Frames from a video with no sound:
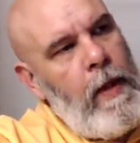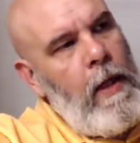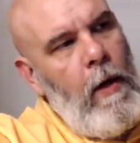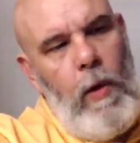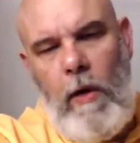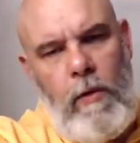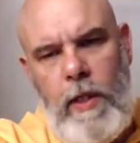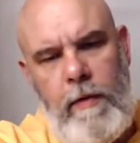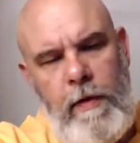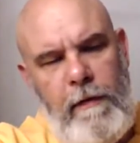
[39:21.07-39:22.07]
Well,
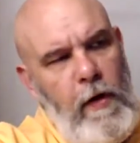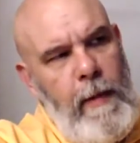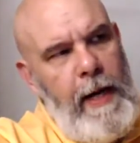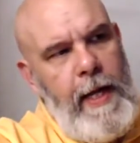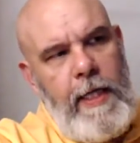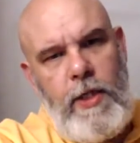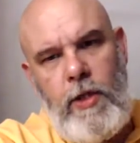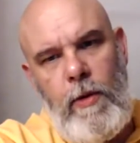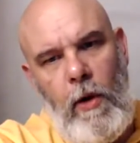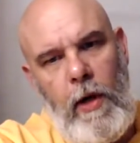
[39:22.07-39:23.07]
the fume out there is
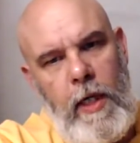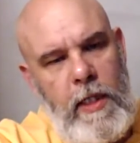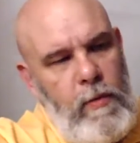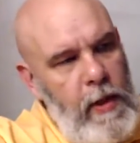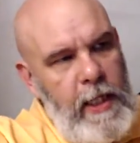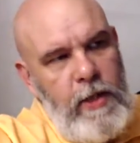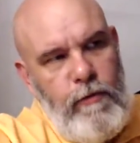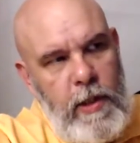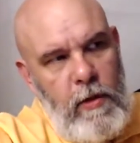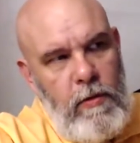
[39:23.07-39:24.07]
too high. And I said, well, there's your
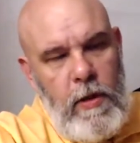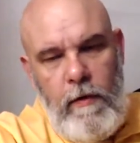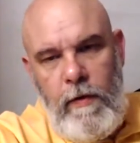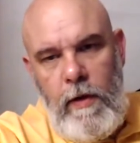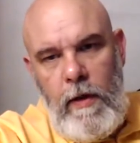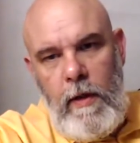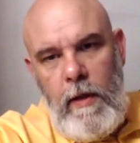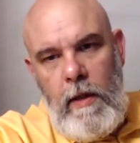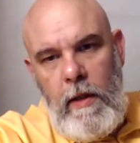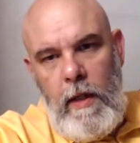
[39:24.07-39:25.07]
results, love.
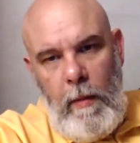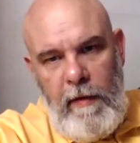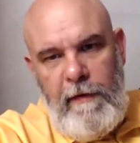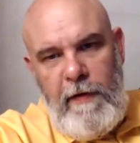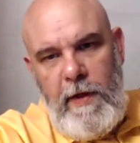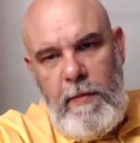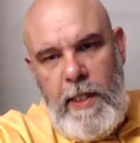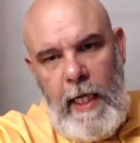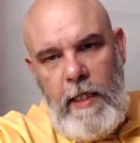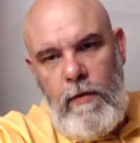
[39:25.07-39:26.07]
I'm at
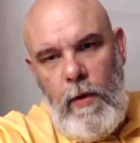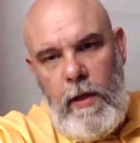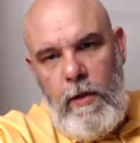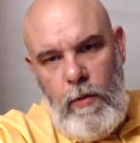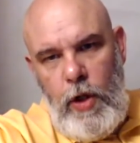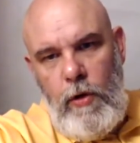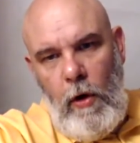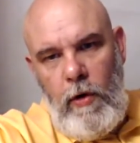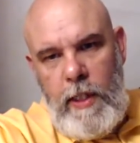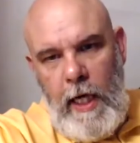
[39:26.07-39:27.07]
50% of what you
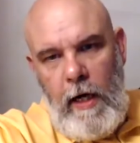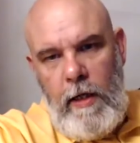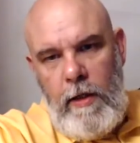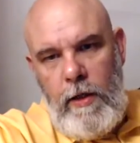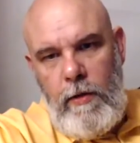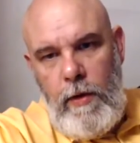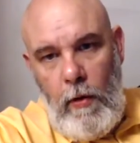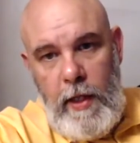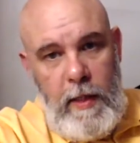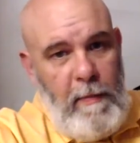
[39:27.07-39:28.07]
guys say I can do.
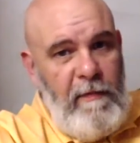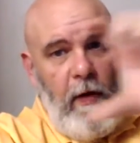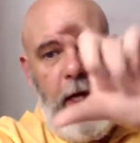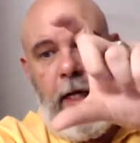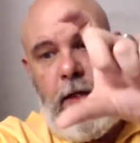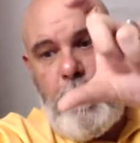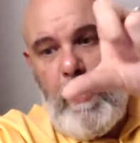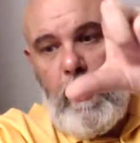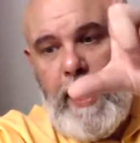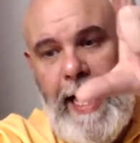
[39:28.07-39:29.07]
Like, there's a fucking
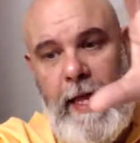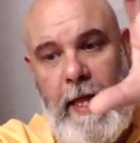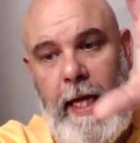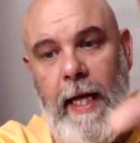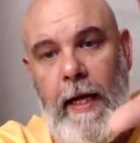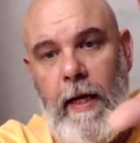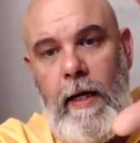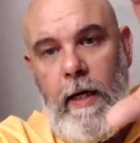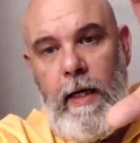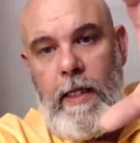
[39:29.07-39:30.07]
book that thick.
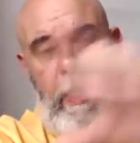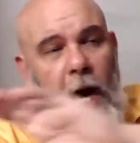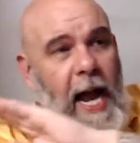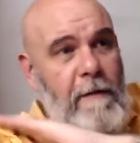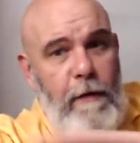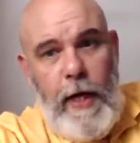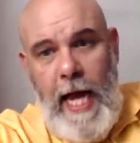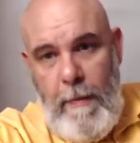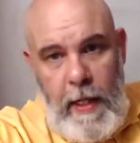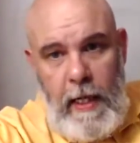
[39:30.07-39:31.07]
It's got every
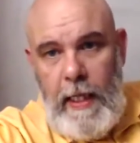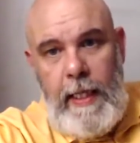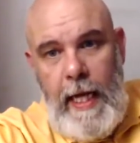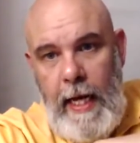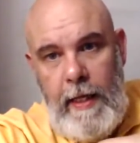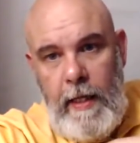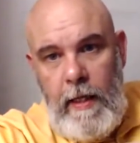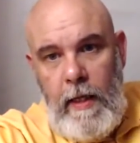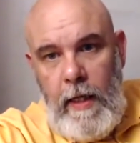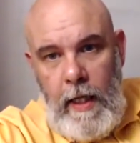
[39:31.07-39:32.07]
chemical in
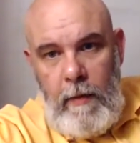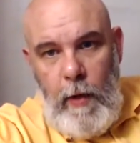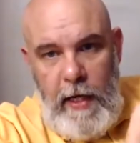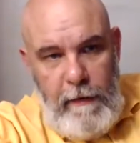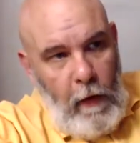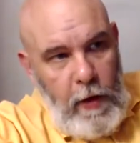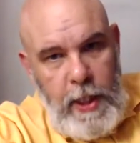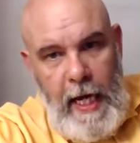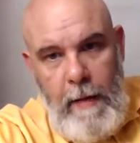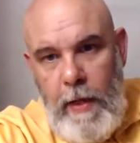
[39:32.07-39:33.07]
there and when you
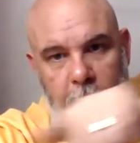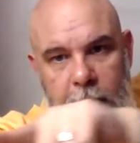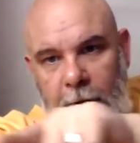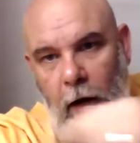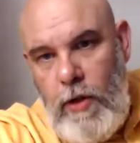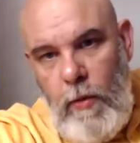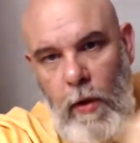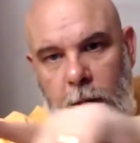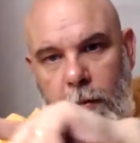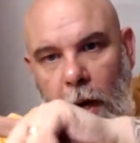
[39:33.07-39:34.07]
find your chemical, it tells you
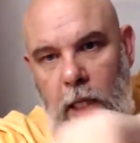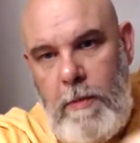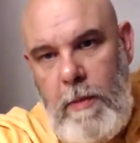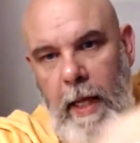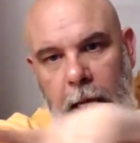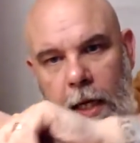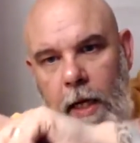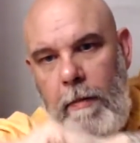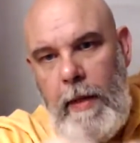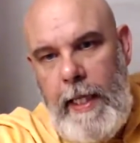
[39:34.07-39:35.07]
what your parts per million
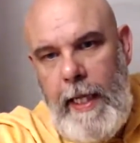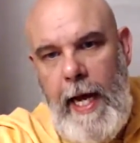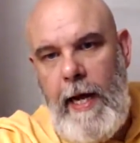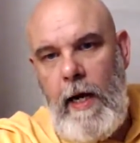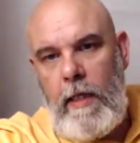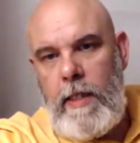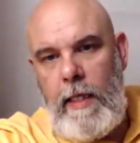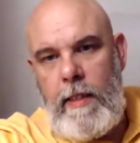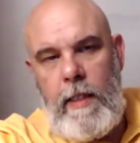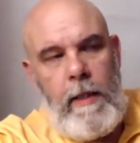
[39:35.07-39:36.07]
can be in the air content.